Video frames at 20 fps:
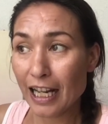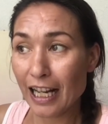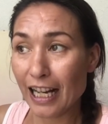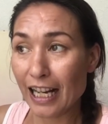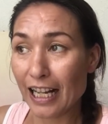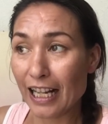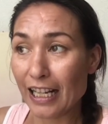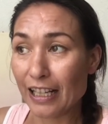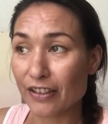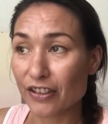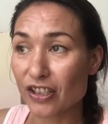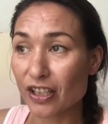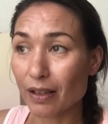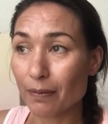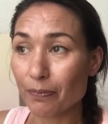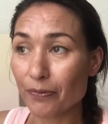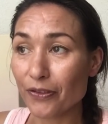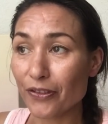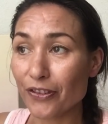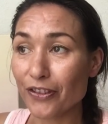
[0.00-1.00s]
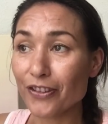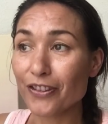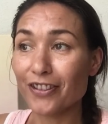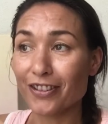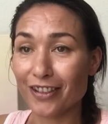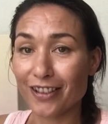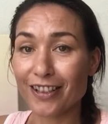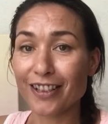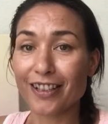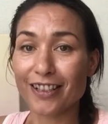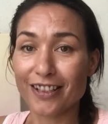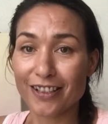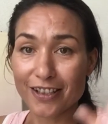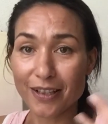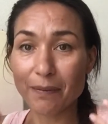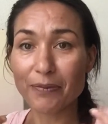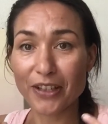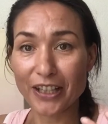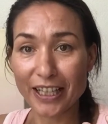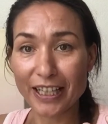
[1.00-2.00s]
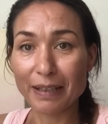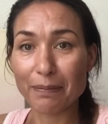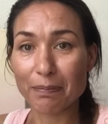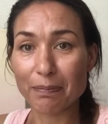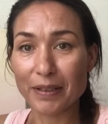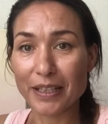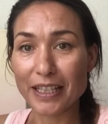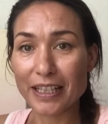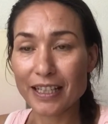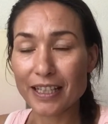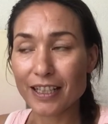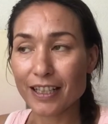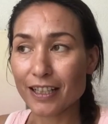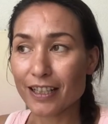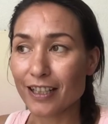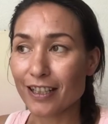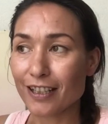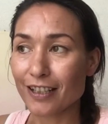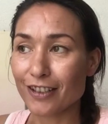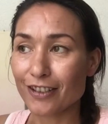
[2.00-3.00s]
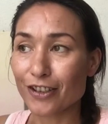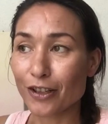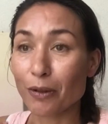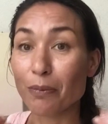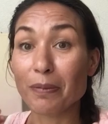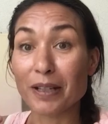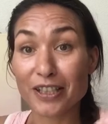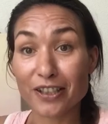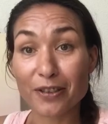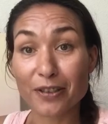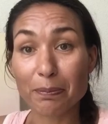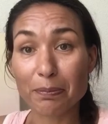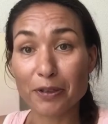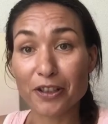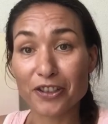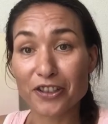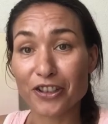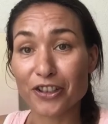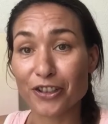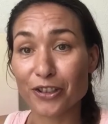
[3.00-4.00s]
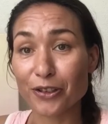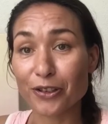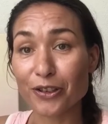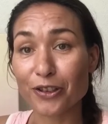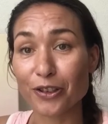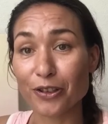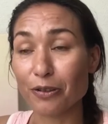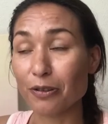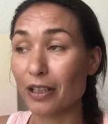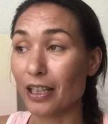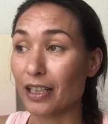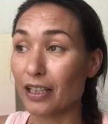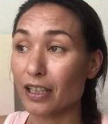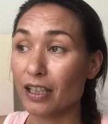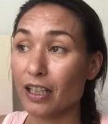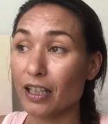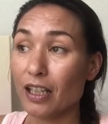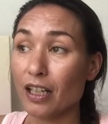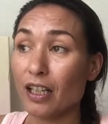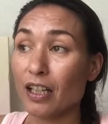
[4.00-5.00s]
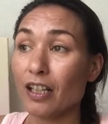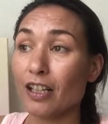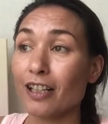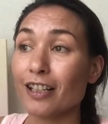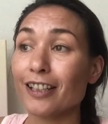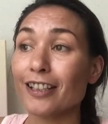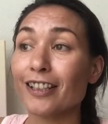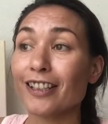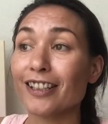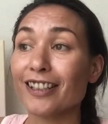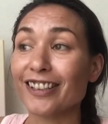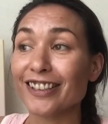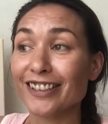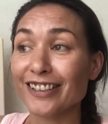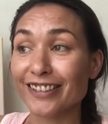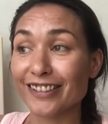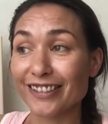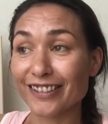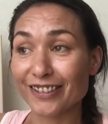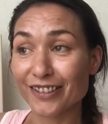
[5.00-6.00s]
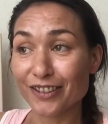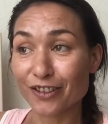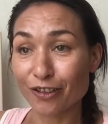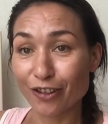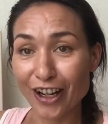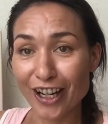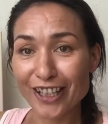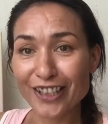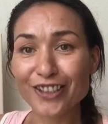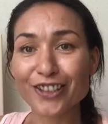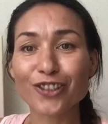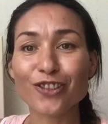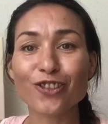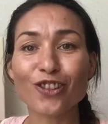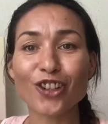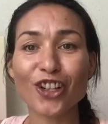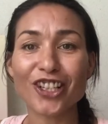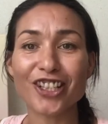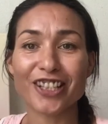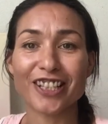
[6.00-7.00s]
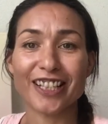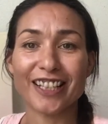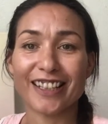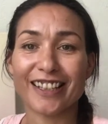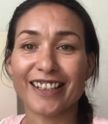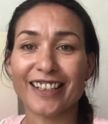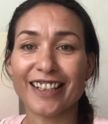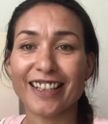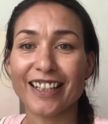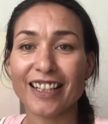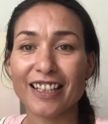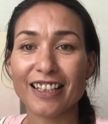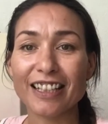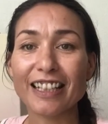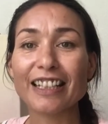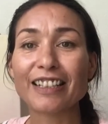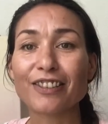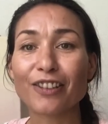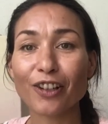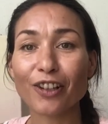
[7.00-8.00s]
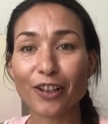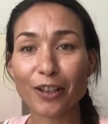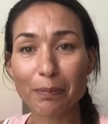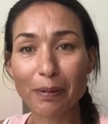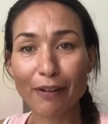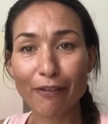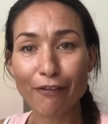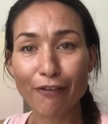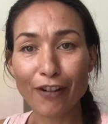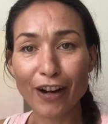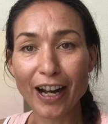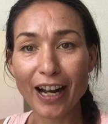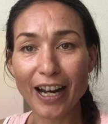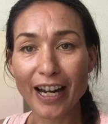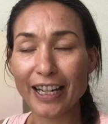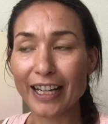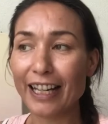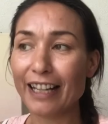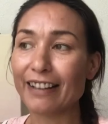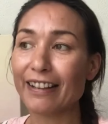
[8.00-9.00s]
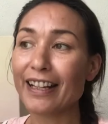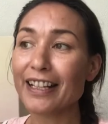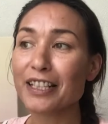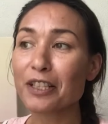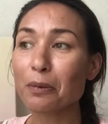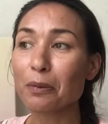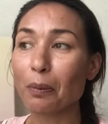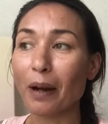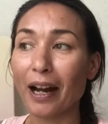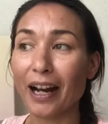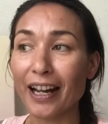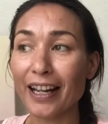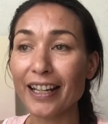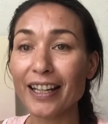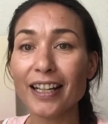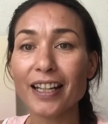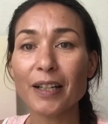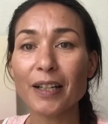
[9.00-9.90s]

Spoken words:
and something in me, so my subconscious also like, try to trust it. It's gonna be fine. And that's why